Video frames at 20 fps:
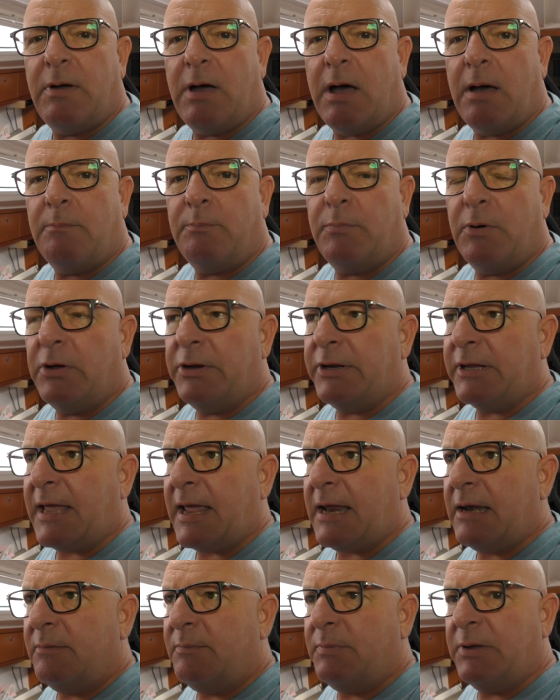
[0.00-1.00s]
up by the
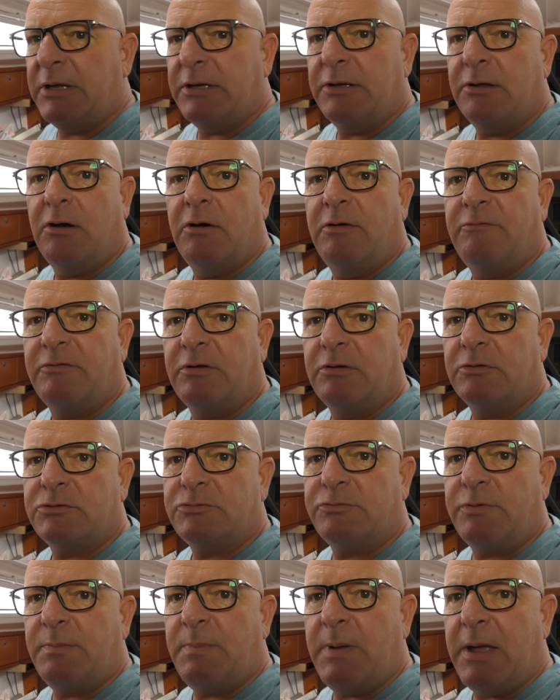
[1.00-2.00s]
canopy that I've got
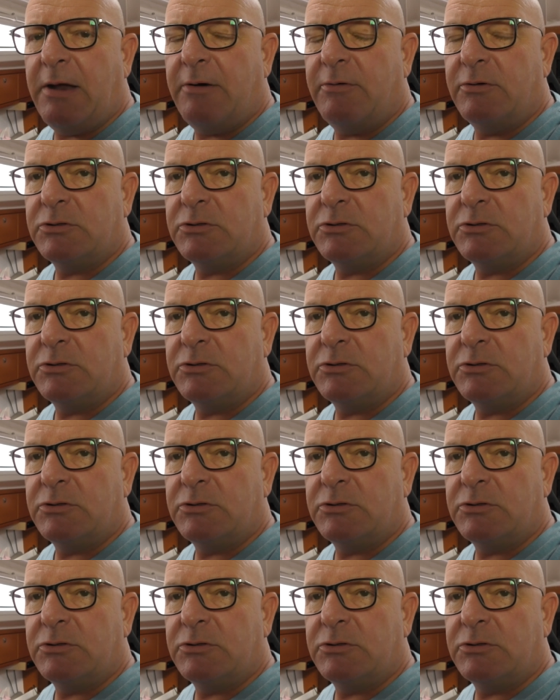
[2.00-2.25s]
to repair